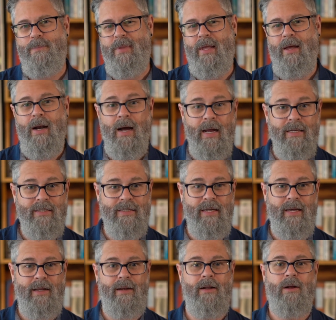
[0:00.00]
And I
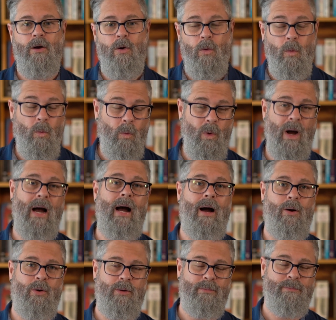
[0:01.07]
said,
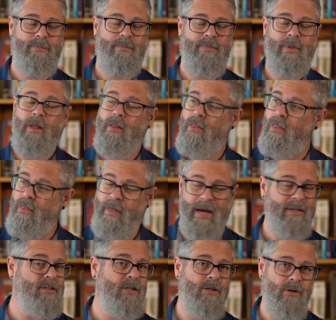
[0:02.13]
"Wow,
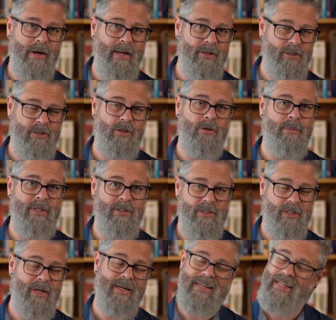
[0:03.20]
that's a great sermon,
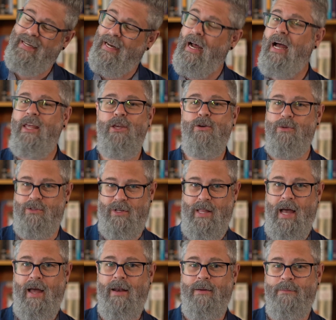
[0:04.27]
son. Can I use
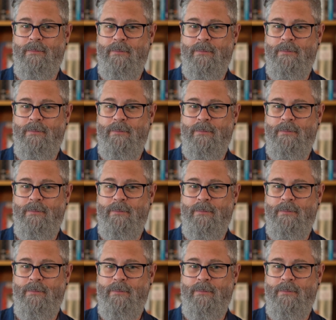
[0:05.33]
that?"